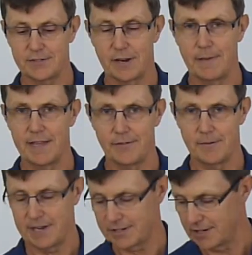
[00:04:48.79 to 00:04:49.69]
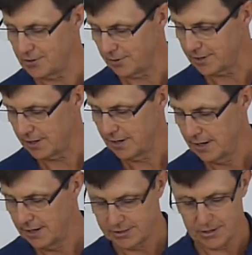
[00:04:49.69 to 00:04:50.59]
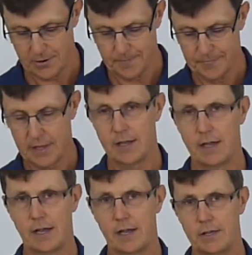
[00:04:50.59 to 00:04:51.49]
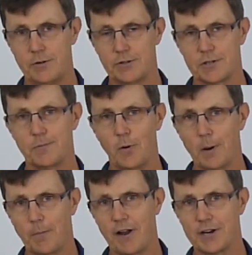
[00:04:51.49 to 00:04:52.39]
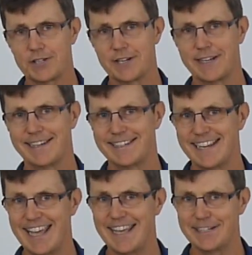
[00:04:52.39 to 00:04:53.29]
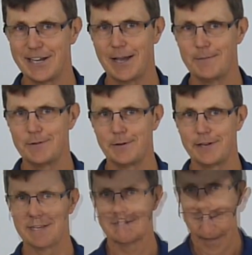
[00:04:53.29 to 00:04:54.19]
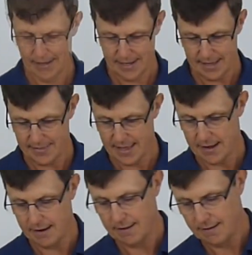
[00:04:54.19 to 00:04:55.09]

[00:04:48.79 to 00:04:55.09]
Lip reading: going to make for a messy joint. So use a smaller brush, take your time doing it, and then